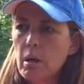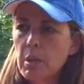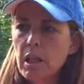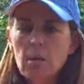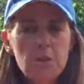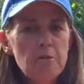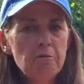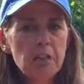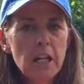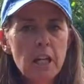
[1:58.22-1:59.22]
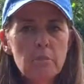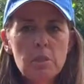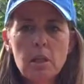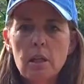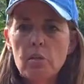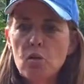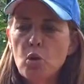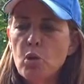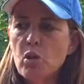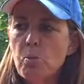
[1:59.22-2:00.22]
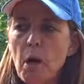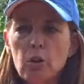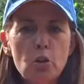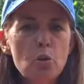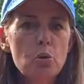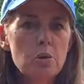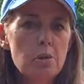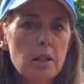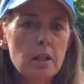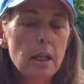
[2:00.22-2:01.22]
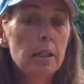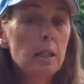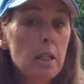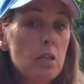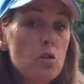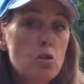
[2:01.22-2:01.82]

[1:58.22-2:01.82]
becomes inflamed and secretes molecules that then lead